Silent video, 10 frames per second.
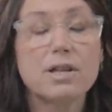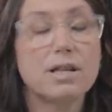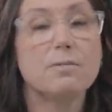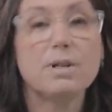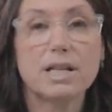
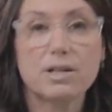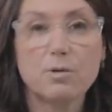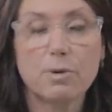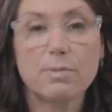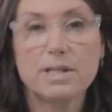It had been a
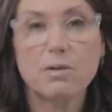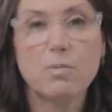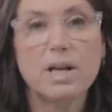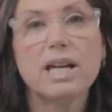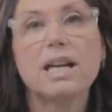super busy
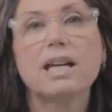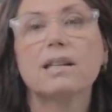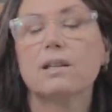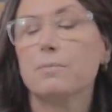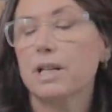week,
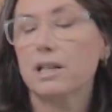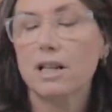and there had been